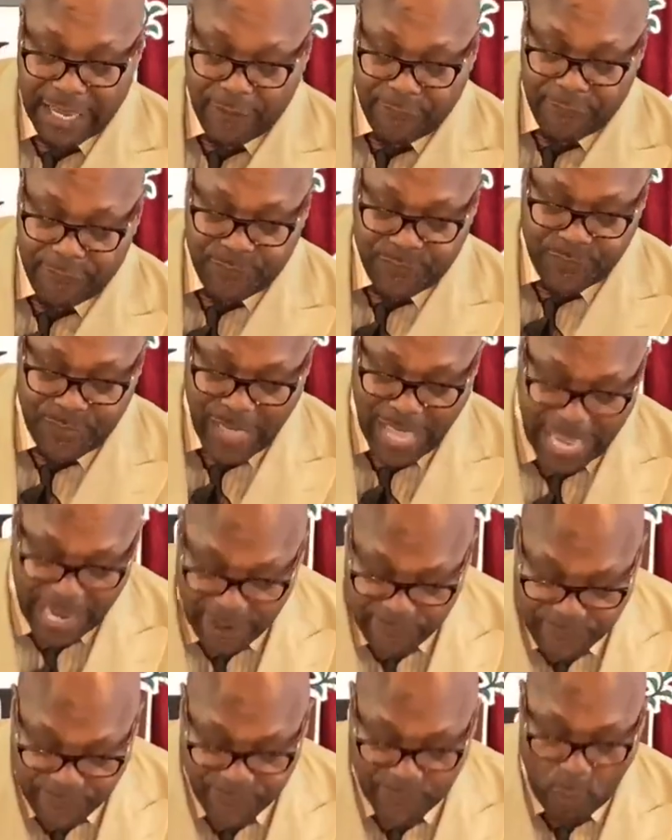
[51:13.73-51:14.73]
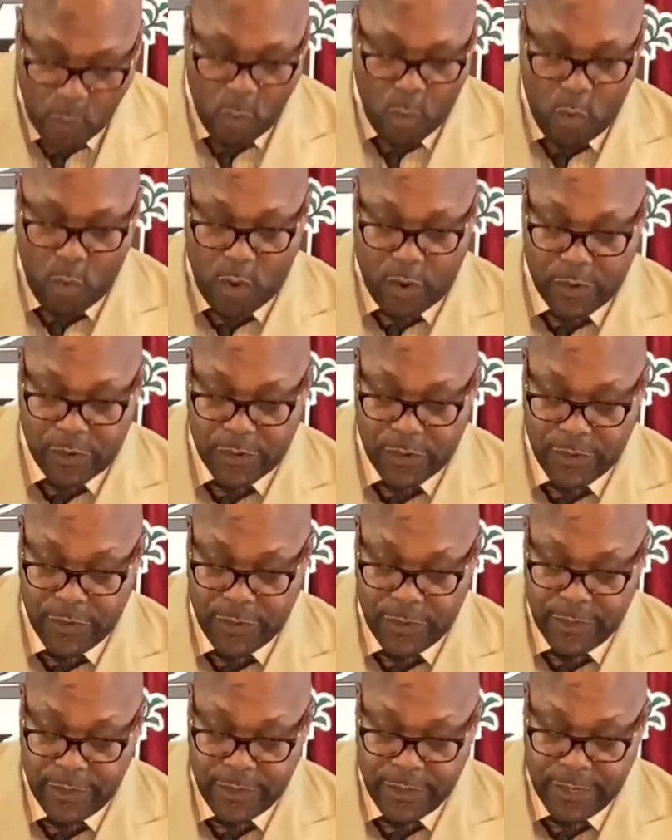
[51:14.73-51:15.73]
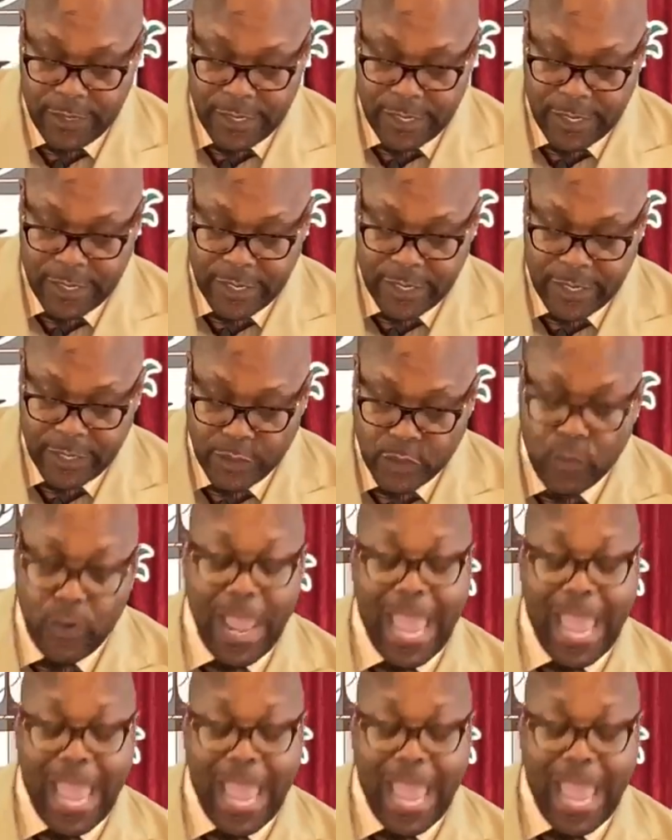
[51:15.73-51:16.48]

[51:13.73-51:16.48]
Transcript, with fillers: if therefore you